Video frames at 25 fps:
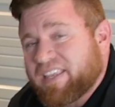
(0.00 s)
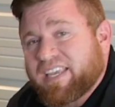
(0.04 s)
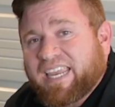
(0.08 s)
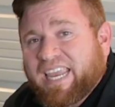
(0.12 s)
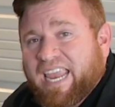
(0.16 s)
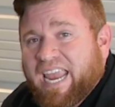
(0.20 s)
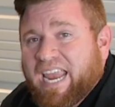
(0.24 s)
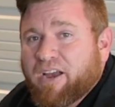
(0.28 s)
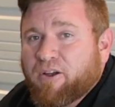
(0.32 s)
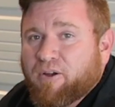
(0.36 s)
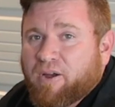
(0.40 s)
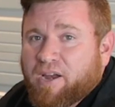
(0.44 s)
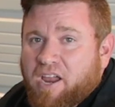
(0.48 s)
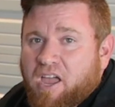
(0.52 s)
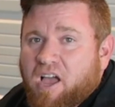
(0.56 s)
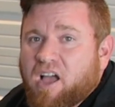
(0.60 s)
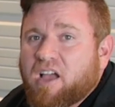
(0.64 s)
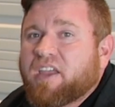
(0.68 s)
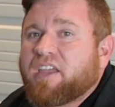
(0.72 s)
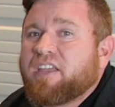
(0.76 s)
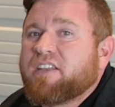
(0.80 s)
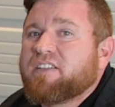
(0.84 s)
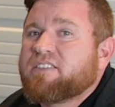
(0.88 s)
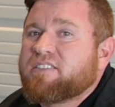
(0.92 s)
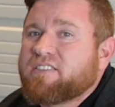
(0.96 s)
the
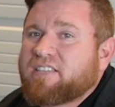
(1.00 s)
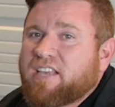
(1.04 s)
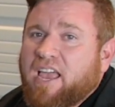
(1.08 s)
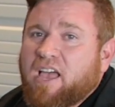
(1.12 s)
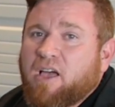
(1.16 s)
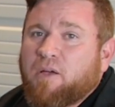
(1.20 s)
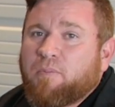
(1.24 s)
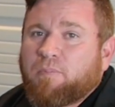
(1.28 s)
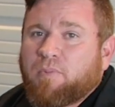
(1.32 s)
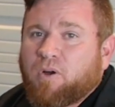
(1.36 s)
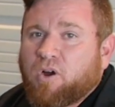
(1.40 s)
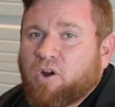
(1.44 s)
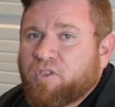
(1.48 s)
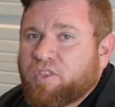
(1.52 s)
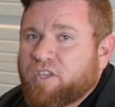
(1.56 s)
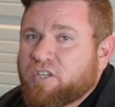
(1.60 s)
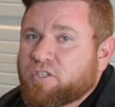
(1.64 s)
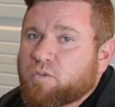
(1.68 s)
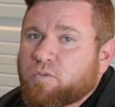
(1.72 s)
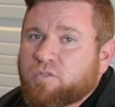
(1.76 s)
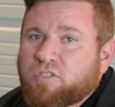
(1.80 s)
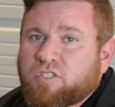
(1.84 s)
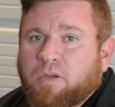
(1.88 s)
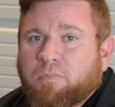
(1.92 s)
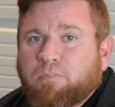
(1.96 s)
Kuryakyn Sound Bar. This
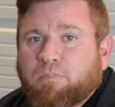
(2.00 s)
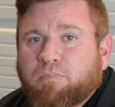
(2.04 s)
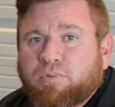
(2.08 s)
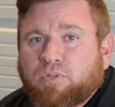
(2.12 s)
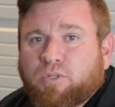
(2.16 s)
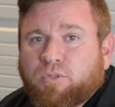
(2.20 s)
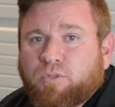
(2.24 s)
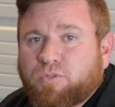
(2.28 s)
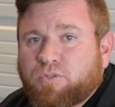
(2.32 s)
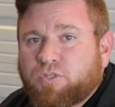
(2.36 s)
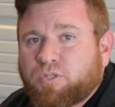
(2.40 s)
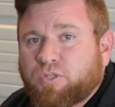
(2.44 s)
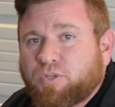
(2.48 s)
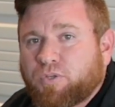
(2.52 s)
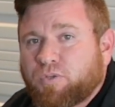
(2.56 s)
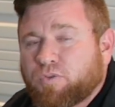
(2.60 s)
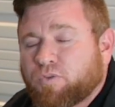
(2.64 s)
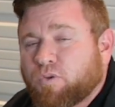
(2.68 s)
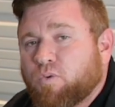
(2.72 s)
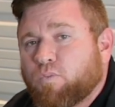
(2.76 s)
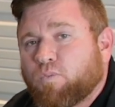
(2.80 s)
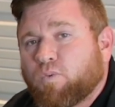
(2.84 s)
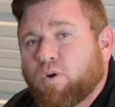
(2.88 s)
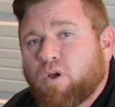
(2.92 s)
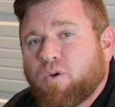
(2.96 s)
one's a Bluetooth
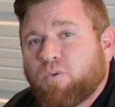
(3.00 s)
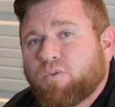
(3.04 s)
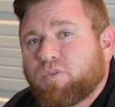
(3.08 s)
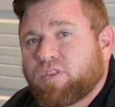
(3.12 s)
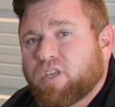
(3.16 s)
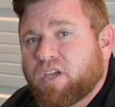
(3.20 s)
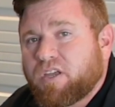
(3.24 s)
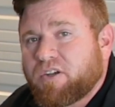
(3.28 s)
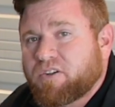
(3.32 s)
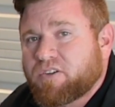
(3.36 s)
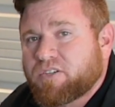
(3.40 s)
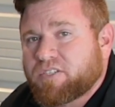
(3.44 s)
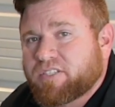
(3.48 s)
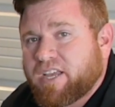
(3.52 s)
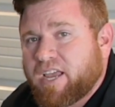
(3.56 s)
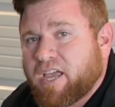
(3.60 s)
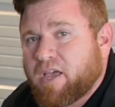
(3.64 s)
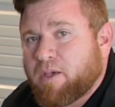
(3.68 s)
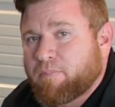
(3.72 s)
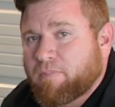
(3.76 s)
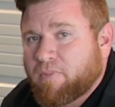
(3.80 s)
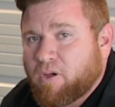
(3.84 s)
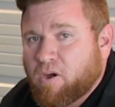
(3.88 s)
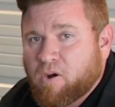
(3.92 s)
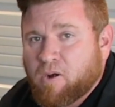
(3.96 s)
RoadThunder
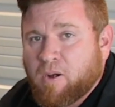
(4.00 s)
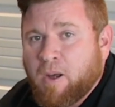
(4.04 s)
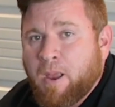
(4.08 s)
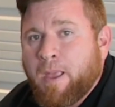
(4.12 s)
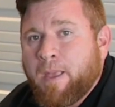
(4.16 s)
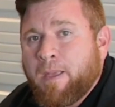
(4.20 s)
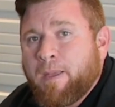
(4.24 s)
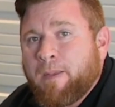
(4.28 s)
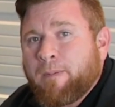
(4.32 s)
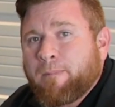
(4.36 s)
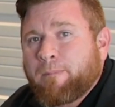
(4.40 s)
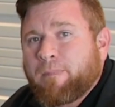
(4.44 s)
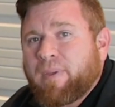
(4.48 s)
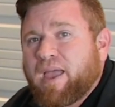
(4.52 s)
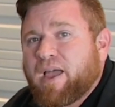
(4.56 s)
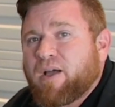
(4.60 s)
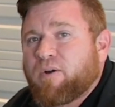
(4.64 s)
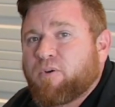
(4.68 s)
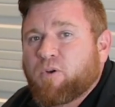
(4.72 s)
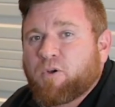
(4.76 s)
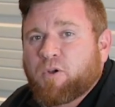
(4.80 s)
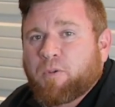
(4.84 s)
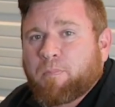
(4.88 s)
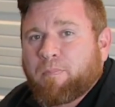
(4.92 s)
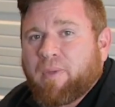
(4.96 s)
Sound Bar
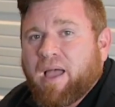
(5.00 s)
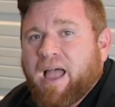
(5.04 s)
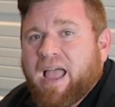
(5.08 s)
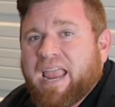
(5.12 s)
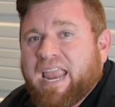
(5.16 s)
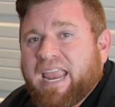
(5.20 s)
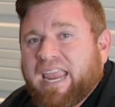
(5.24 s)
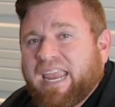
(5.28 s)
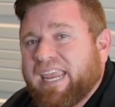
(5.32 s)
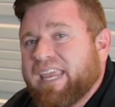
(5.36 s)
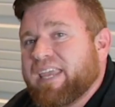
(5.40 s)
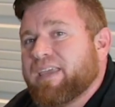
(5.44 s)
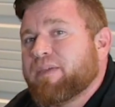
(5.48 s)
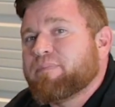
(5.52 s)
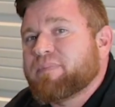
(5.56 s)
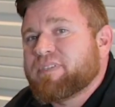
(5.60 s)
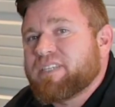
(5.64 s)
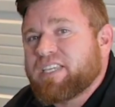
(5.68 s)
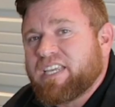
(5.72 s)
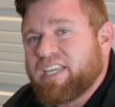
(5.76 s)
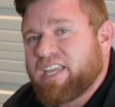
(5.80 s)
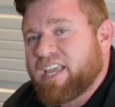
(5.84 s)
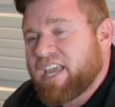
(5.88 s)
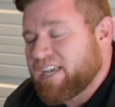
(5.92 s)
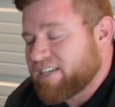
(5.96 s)
powered by
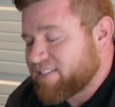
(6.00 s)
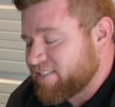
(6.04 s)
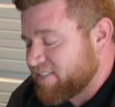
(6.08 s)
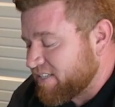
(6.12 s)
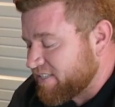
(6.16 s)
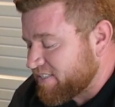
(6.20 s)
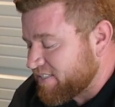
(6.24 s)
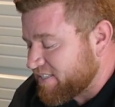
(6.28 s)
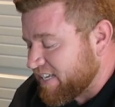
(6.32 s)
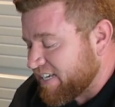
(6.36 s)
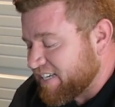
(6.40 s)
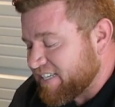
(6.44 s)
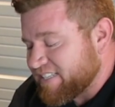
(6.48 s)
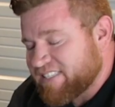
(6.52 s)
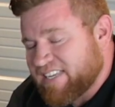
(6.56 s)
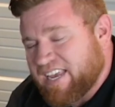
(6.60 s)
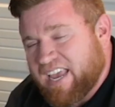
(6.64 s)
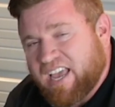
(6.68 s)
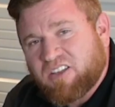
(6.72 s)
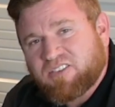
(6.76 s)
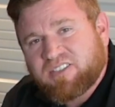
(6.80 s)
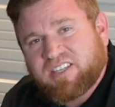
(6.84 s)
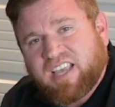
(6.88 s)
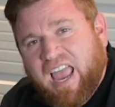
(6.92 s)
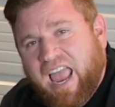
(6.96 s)
MTX. This thing
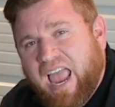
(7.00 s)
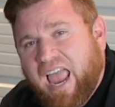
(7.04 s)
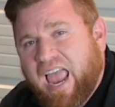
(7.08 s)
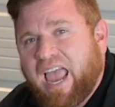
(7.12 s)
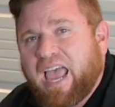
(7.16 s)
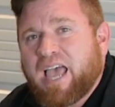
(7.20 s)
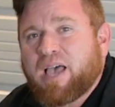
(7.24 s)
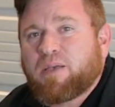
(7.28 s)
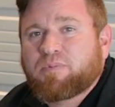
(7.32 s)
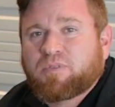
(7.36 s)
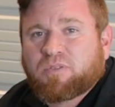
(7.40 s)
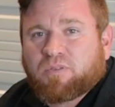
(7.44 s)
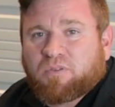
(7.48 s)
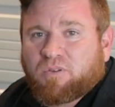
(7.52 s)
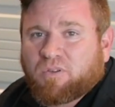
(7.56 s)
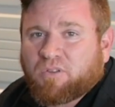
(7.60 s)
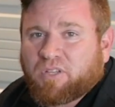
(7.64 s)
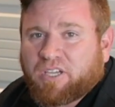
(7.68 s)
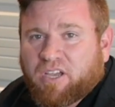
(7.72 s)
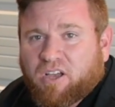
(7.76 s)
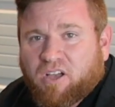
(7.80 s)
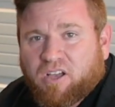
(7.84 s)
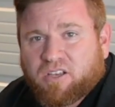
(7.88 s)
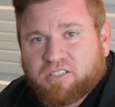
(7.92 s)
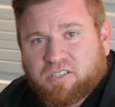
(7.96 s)
sounds
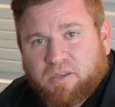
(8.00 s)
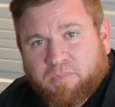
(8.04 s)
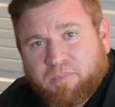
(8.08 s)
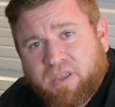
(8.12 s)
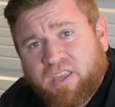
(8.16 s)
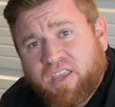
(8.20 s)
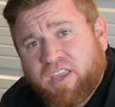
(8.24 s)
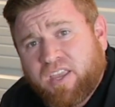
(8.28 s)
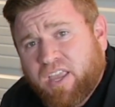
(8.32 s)
absolutely awesome.